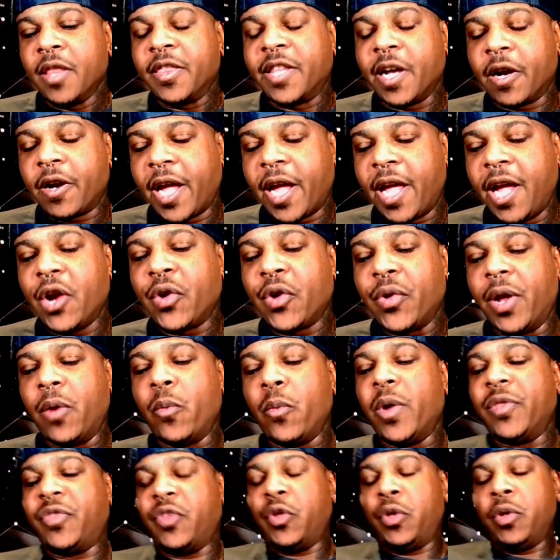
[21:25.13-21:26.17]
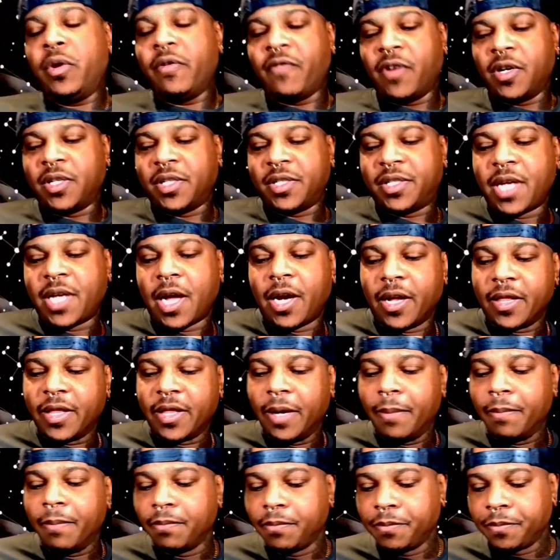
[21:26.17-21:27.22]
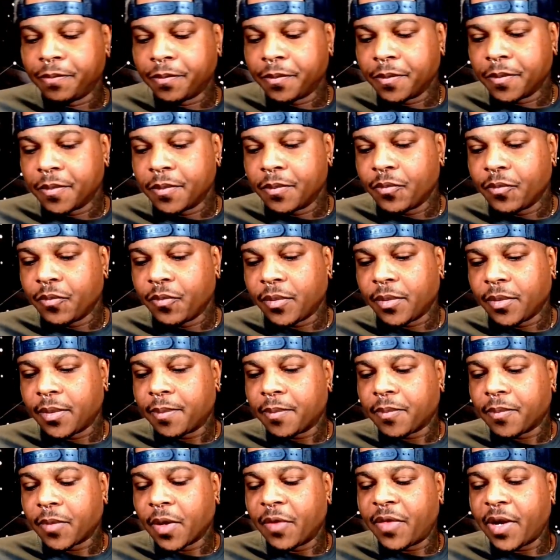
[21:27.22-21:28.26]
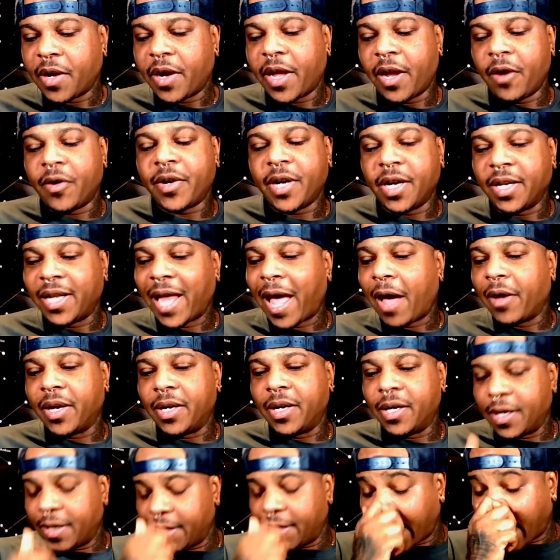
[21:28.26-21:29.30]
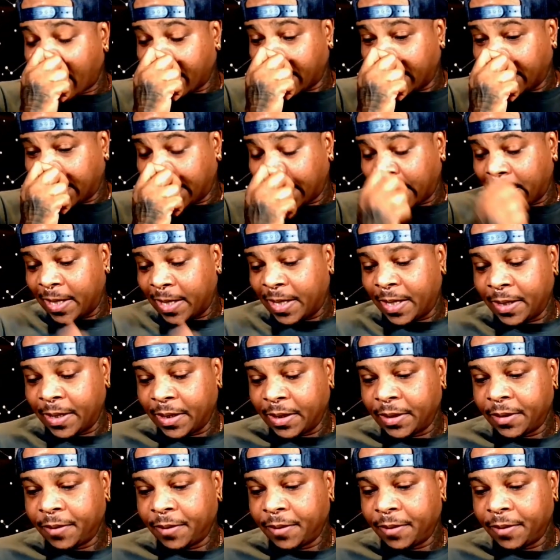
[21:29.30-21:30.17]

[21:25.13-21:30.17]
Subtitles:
They're hearing what the universe is telling them. They're hearing it loud and clear.